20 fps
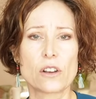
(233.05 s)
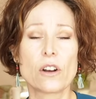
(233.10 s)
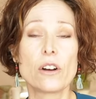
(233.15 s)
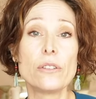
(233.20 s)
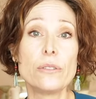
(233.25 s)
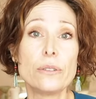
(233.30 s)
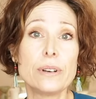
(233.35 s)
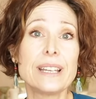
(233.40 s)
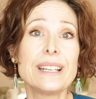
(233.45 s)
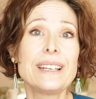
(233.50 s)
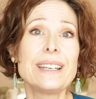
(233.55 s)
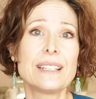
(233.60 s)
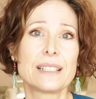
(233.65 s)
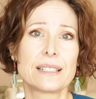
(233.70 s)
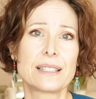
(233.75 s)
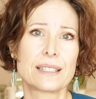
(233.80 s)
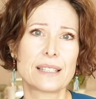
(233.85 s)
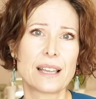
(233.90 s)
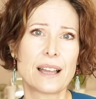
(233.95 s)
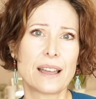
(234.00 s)
are really a
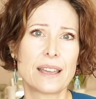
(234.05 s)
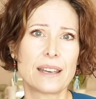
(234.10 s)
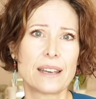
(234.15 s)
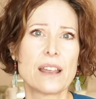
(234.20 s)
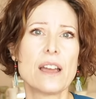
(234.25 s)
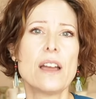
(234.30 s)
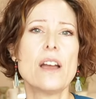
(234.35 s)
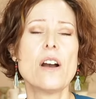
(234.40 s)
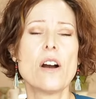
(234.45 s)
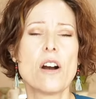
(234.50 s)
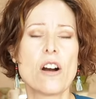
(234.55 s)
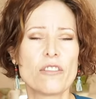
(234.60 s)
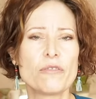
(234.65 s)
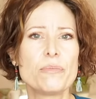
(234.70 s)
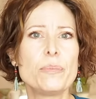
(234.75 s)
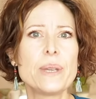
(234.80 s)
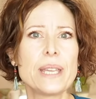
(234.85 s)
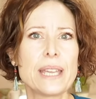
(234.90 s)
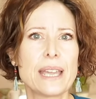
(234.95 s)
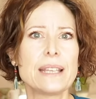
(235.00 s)
sign
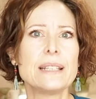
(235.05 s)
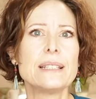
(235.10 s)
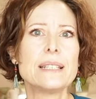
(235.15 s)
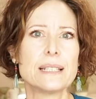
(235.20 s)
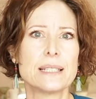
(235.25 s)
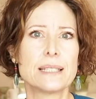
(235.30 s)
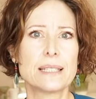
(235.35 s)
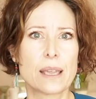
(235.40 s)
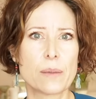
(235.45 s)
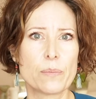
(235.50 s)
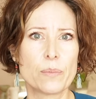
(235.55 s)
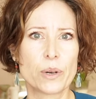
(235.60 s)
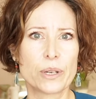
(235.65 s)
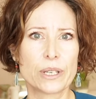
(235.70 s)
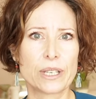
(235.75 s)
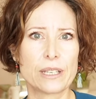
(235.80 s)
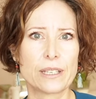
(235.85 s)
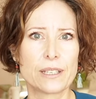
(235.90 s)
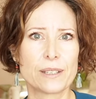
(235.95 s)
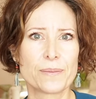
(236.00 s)
of being
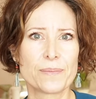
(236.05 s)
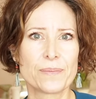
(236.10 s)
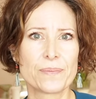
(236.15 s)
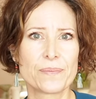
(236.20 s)
disembodied.